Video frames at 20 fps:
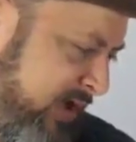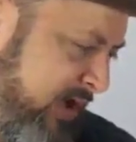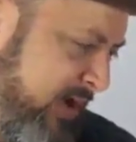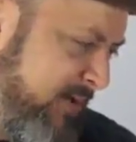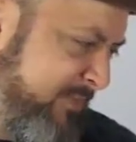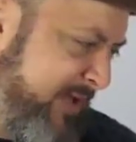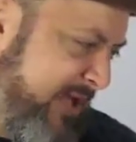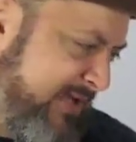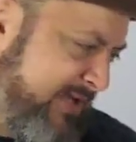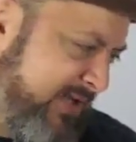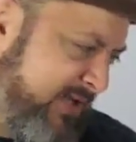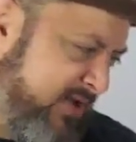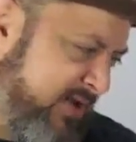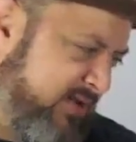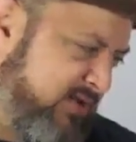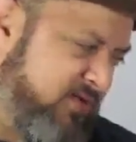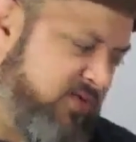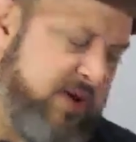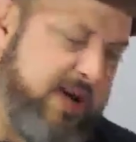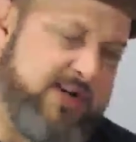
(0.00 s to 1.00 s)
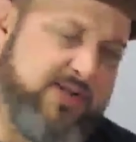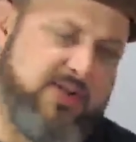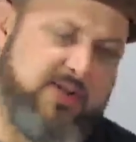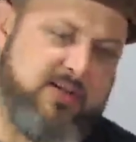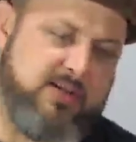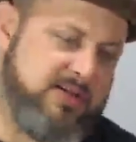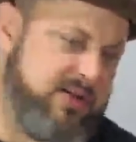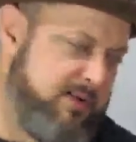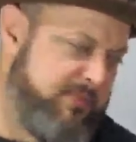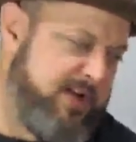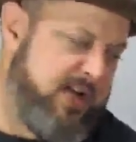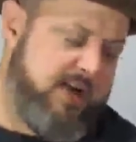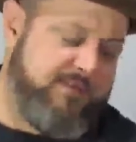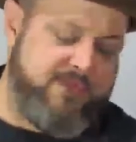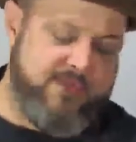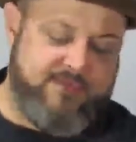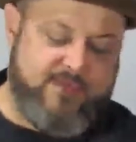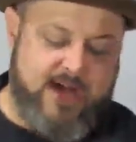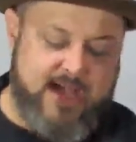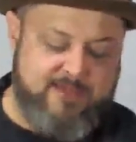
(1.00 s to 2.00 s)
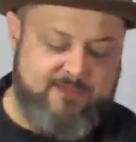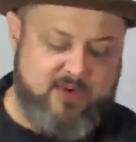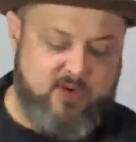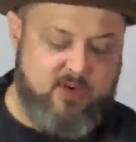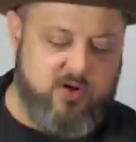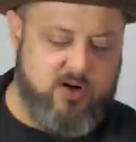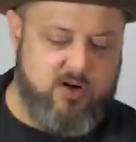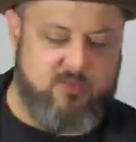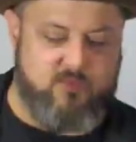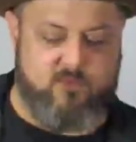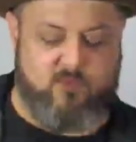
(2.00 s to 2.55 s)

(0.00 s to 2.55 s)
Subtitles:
That's a good question. Coming off the 5 chord.